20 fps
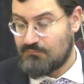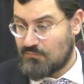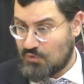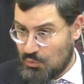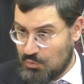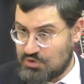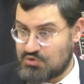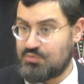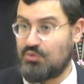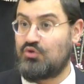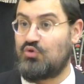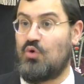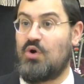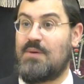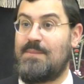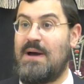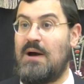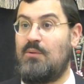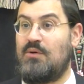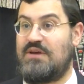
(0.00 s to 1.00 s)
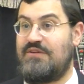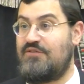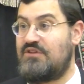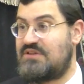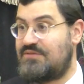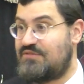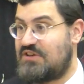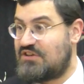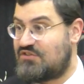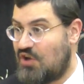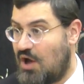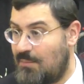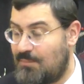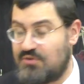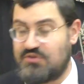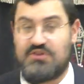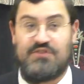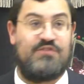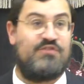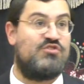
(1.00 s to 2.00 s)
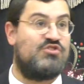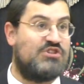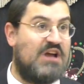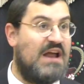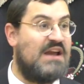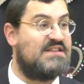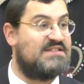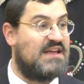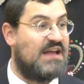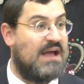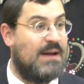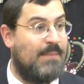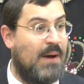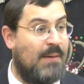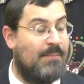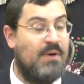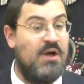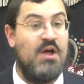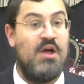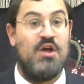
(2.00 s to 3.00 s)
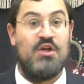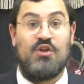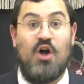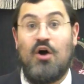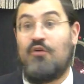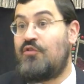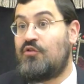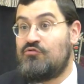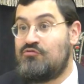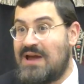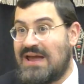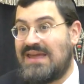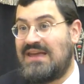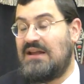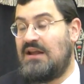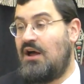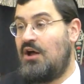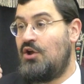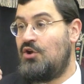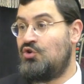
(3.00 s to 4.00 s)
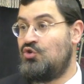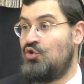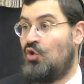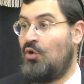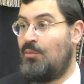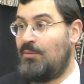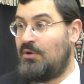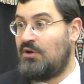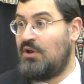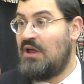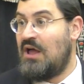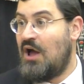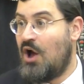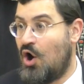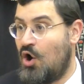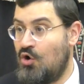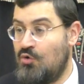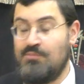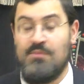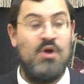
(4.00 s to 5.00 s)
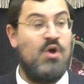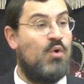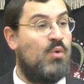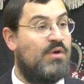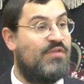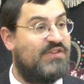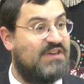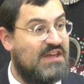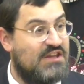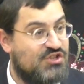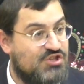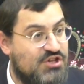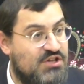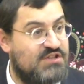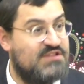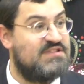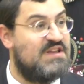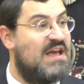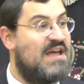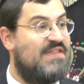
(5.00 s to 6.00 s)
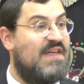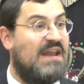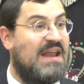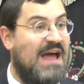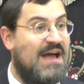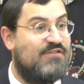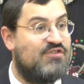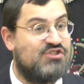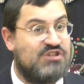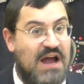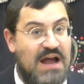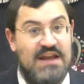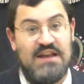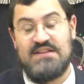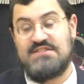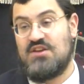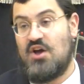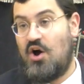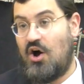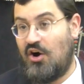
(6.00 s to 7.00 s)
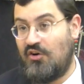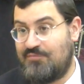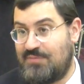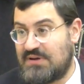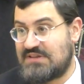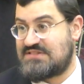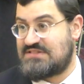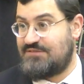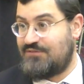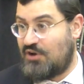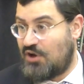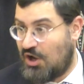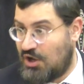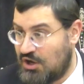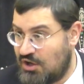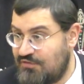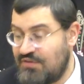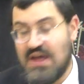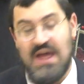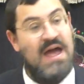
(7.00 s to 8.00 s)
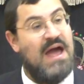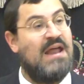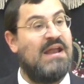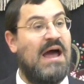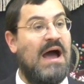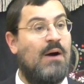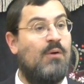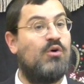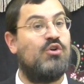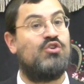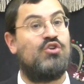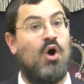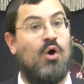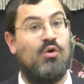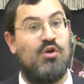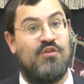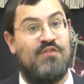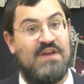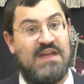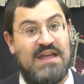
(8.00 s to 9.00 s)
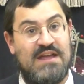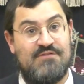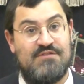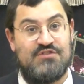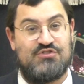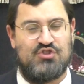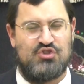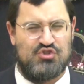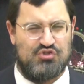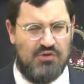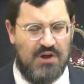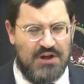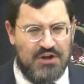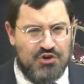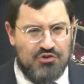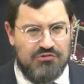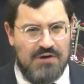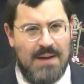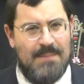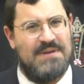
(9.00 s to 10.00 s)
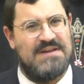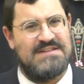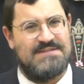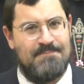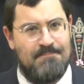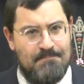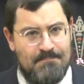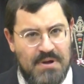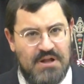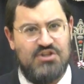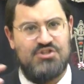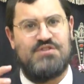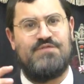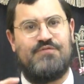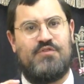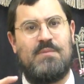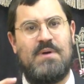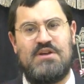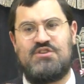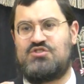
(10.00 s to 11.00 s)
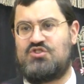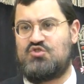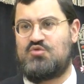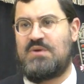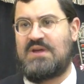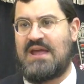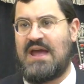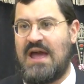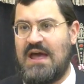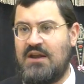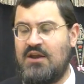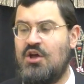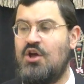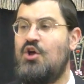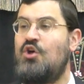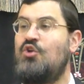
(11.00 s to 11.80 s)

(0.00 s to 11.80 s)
which we'll talk about. We'll give you different examples of different shaylas that come up of a regular, normal home with kitchens that have shaylas of Basar B'Chalav. And our goal over here is to try and cram in as much information as we can